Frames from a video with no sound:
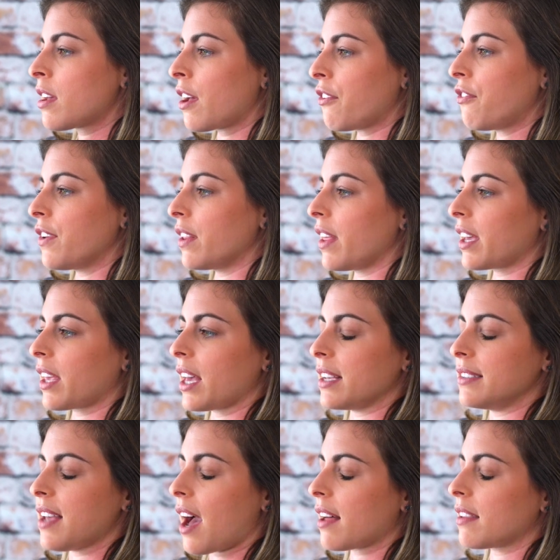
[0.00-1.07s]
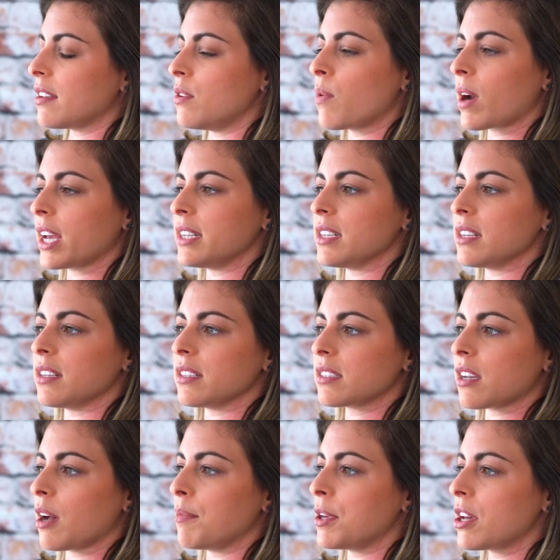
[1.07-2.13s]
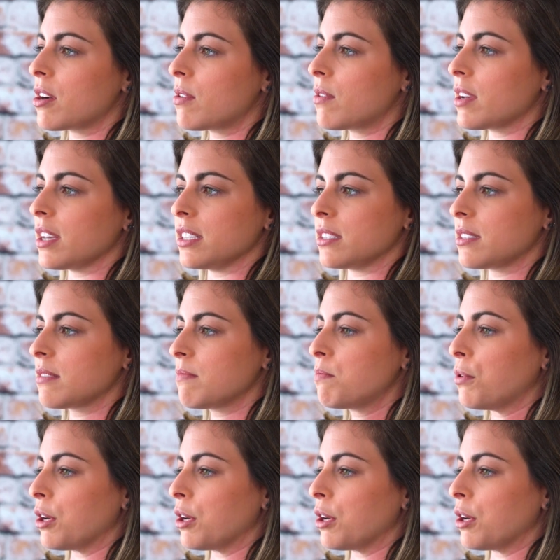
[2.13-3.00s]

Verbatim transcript: I feel like exactly what I did in Sabio is